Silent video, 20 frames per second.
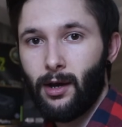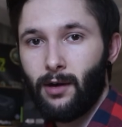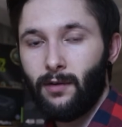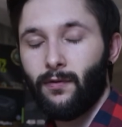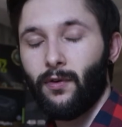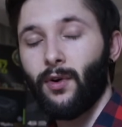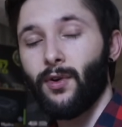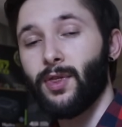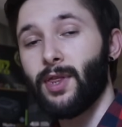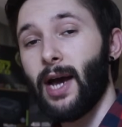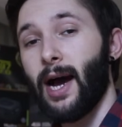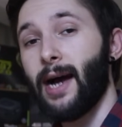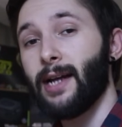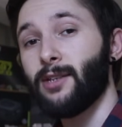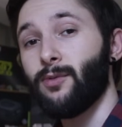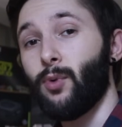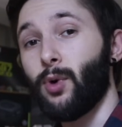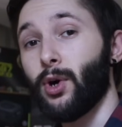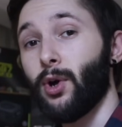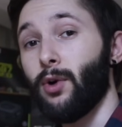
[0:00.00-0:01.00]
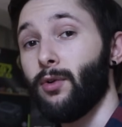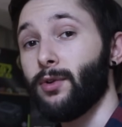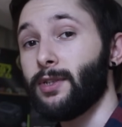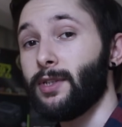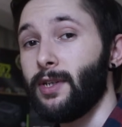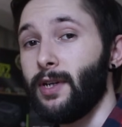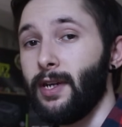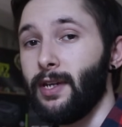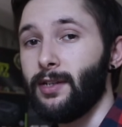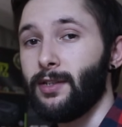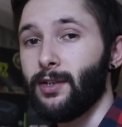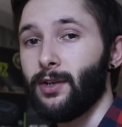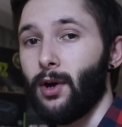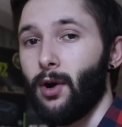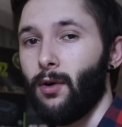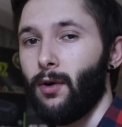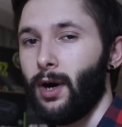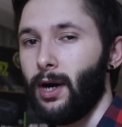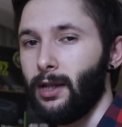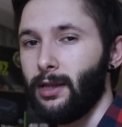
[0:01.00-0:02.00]
For that, we're going to need to
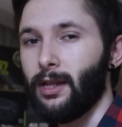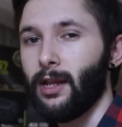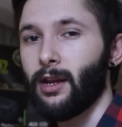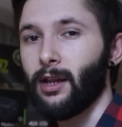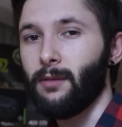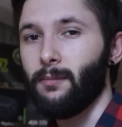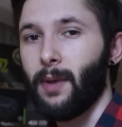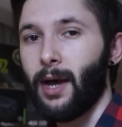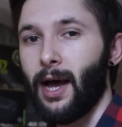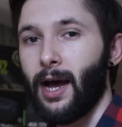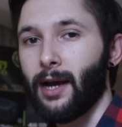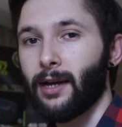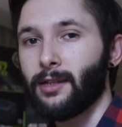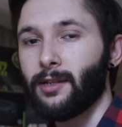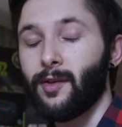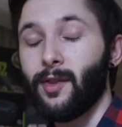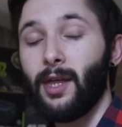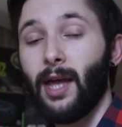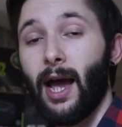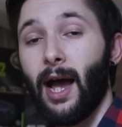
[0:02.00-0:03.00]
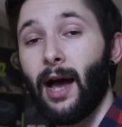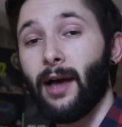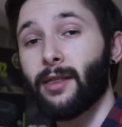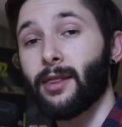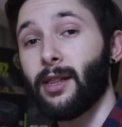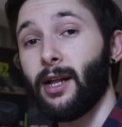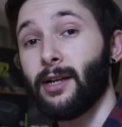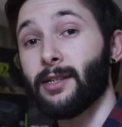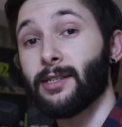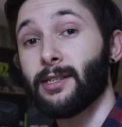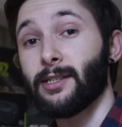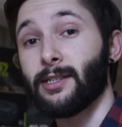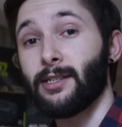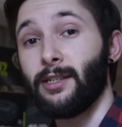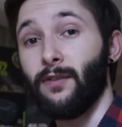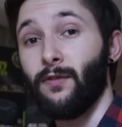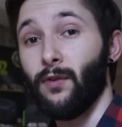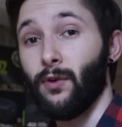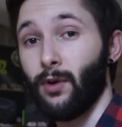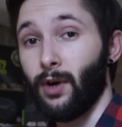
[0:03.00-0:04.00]
go a little back to the Athlon
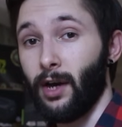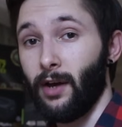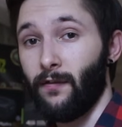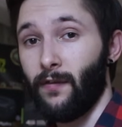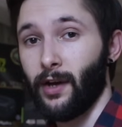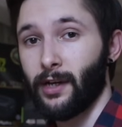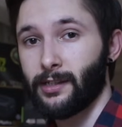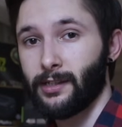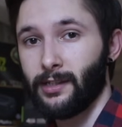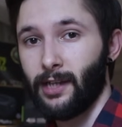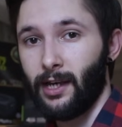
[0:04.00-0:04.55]
64 FX